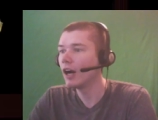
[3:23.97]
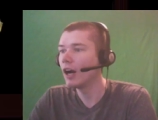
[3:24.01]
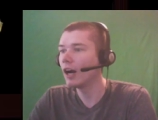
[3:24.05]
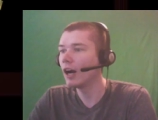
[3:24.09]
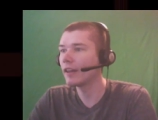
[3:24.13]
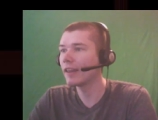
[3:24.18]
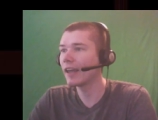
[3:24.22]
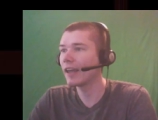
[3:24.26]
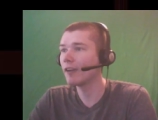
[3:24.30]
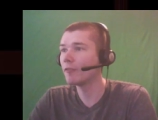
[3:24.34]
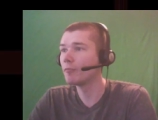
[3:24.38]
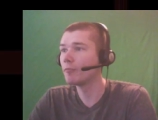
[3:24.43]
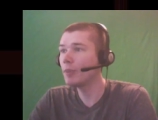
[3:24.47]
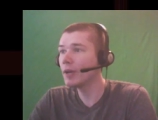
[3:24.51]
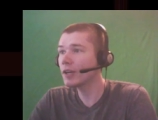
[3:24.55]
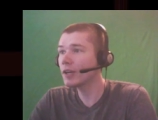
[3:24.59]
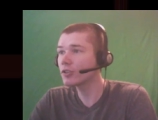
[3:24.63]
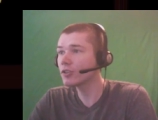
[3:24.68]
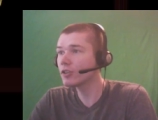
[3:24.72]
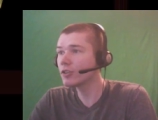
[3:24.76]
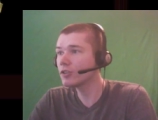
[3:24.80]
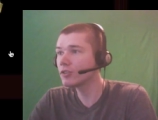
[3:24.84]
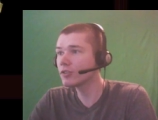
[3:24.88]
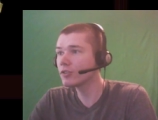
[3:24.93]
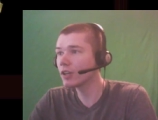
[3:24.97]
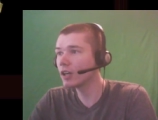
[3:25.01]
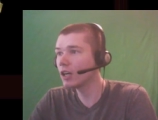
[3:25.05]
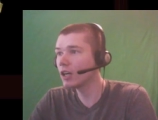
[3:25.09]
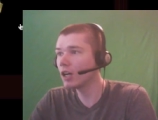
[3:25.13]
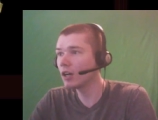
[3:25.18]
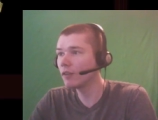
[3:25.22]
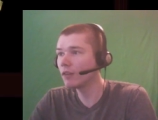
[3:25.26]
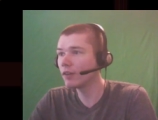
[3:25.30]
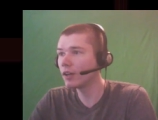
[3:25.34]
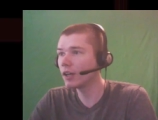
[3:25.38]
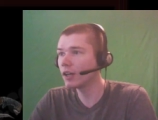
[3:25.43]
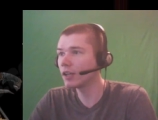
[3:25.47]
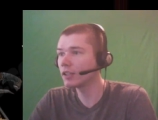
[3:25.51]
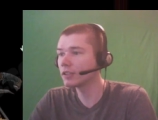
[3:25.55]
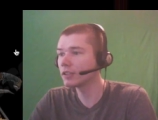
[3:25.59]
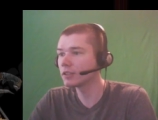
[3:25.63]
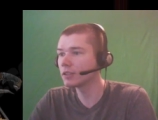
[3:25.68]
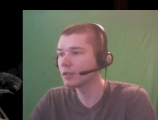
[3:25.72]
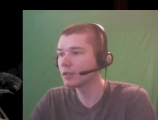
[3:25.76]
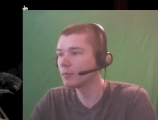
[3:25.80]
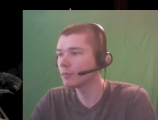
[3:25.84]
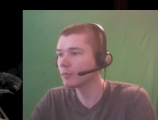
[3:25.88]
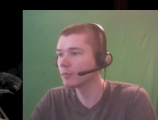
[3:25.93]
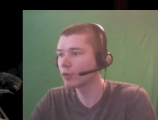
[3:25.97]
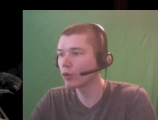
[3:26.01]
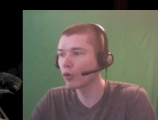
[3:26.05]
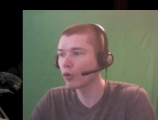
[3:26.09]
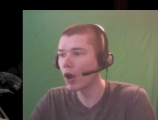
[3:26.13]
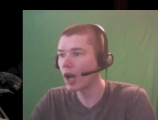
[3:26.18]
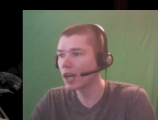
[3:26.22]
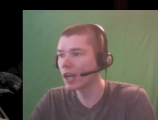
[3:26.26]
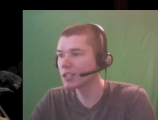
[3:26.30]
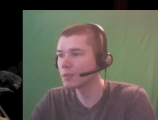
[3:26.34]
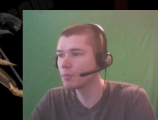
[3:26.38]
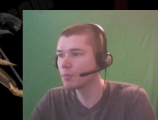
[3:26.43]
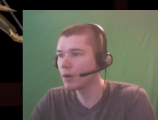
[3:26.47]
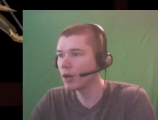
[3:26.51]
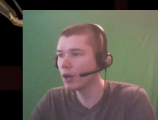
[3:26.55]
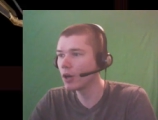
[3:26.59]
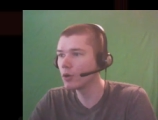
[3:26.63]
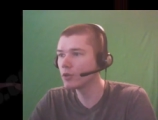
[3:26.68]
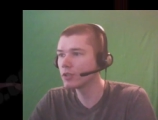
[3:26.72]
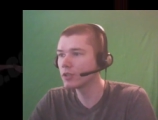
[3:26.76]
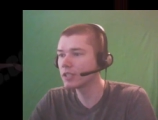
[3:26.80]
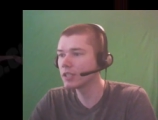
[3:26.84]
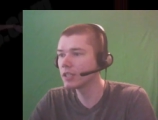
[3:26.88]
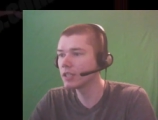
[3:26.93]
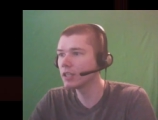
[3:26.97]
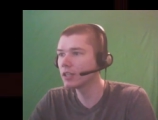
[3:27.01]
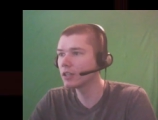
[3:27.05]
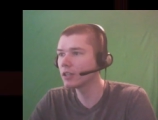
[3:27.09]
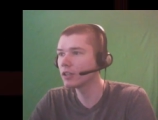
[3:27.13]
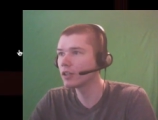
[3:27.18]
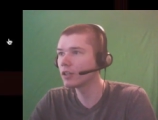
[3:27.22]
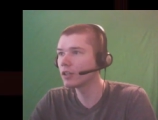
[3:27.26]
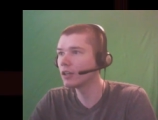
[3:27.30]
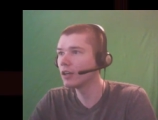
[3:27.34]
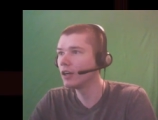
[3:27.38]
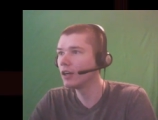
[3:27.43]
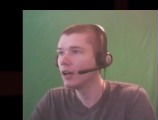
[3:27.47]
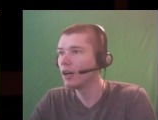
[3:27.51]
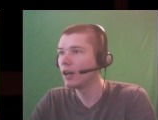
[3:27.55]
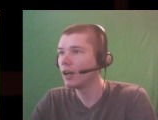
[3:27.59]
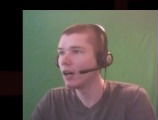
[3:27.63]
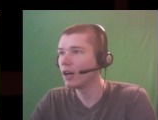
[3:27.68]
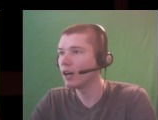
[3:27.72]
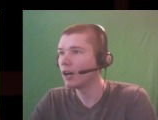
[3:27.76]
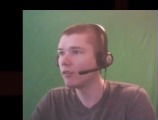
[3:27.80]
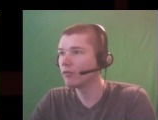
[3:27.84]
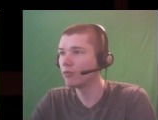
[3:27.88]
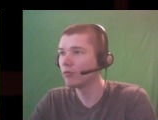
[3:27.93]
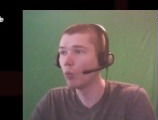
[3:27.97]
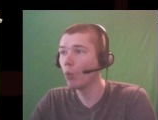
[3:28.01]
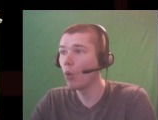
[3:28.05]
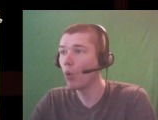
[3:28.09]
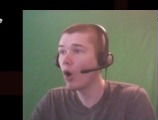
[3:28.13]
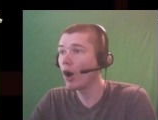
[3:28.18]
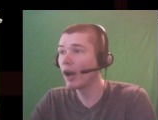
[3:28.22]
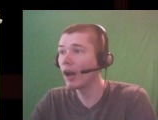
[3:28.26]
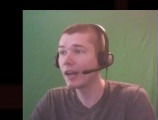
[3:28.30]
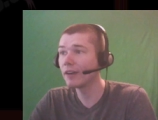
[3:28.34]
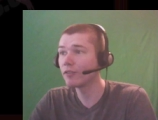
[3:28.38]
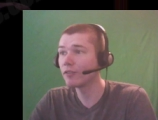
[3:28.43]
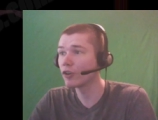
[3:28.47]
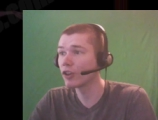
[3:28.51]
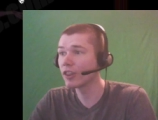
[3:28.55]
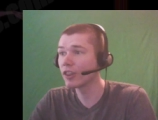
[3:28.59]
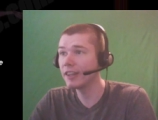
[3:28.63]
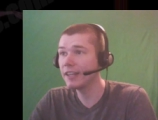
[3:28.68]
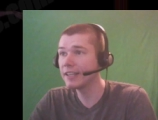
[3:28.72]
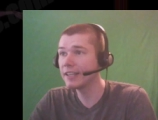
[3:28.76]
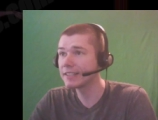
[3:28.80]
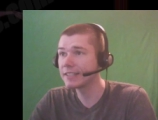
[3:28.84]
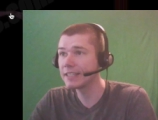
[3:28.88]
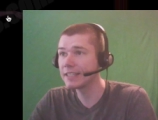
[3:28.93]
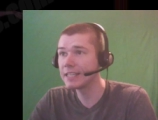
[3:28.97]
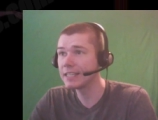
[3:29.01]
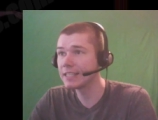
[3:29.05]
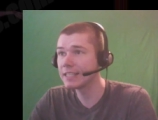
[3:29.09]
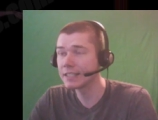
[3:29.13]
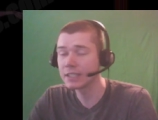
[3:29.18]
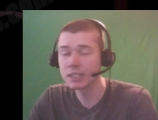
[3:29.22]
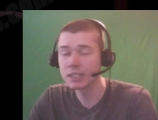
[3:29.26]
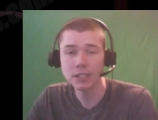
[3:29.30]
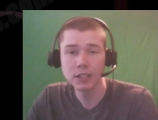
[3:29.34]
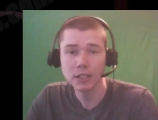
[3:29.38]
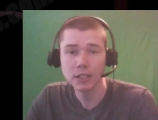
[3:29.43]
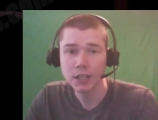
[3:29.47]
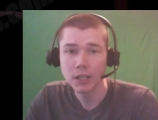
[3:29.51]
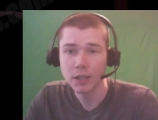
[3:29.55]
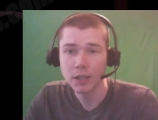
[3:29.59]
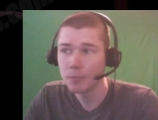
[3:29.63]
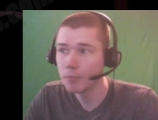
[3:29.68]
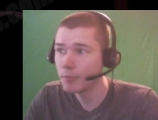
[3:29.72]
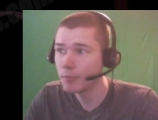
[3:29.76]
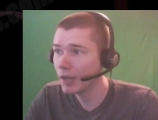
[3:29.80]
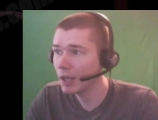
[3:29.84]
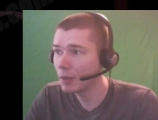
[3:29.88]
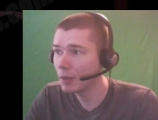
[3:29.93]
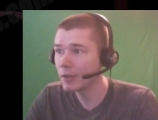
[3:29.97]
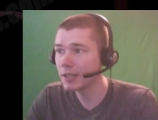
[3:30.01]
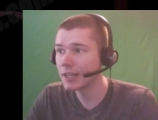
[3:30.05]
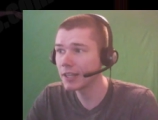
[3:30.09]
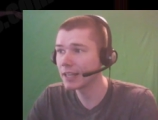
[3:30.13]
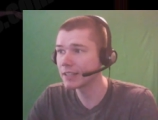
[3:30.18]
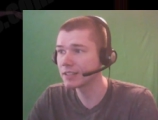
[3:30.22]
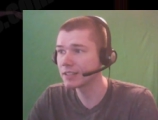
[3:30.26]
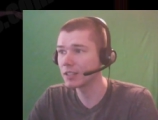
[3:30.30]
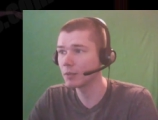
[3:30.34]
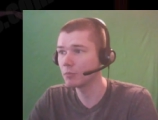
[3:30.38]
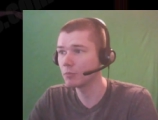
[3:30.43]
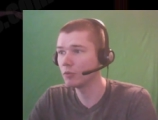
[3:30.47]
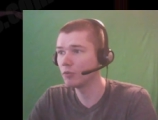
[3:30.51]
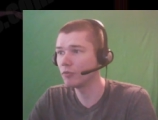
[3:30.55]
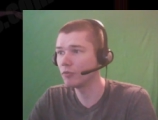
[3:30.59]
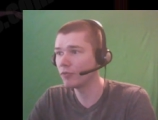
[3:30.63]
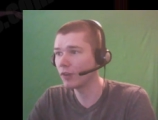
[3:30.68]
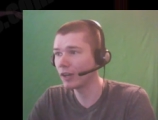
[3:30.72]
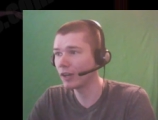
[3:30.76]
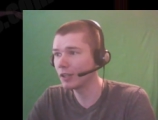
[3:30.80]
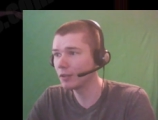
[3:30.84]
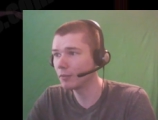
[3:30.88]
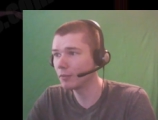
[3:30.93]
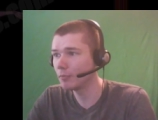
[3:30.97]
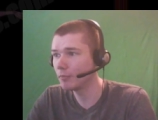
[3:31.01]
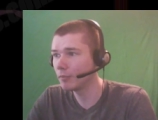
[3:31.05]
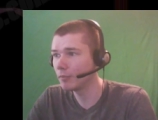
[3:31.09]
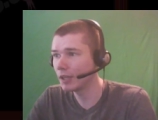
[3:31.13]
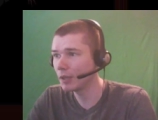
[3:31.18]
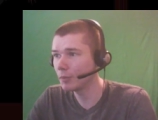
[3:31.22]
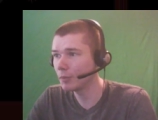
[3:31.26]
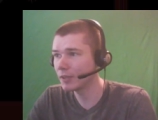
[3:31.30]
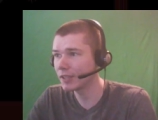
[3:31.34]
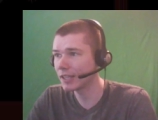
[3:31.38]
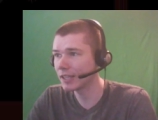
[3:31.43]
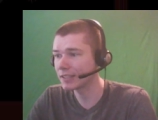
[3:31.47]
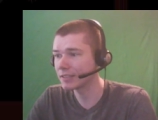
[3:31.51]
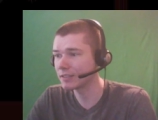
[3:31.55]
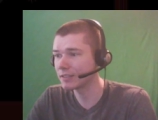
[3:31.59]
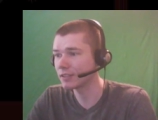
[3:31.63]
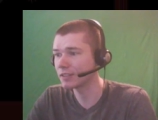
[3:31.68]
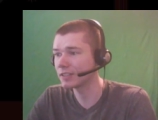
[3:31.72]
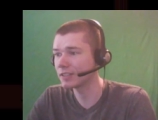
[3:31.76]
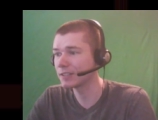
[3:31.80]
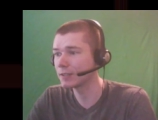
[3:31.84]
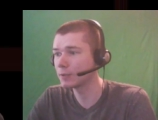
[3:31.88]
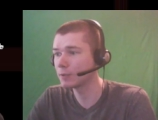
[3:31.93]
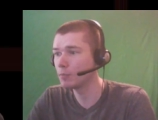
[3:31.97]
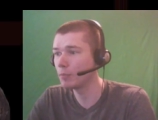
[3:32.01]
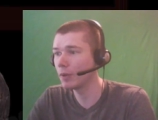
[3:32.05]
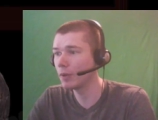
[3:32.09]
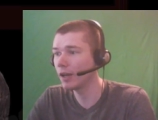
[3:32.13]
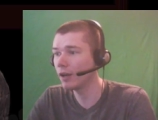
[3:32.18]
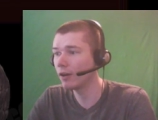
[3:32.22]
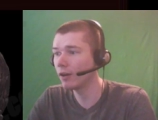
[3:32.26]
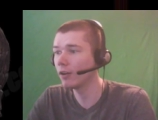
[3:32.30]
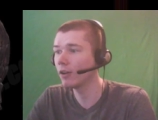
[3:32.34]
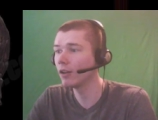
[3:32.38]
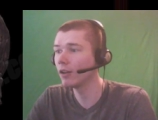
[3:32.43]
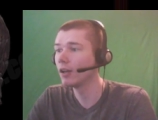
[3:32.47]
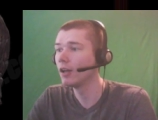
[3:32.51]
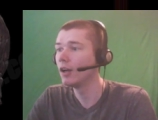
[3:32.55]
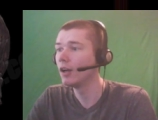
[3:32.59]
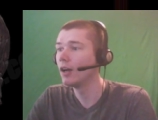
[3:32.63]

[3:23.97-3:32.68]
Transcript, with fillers: uh, they have pictures of uh, some crossbows here of whatever this is. Maybe that's something you fight. Maybe that's a spell.